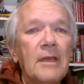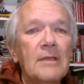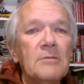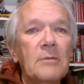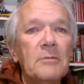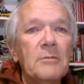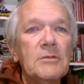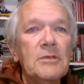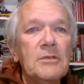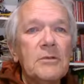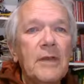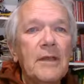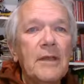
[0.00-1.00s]
let me
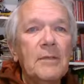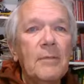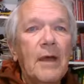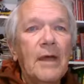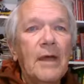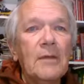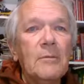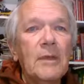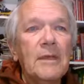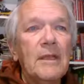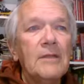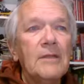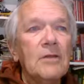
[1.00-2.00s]
just go down to the bottom
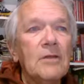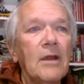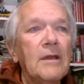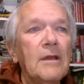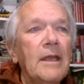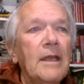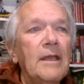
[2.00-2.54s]
and start.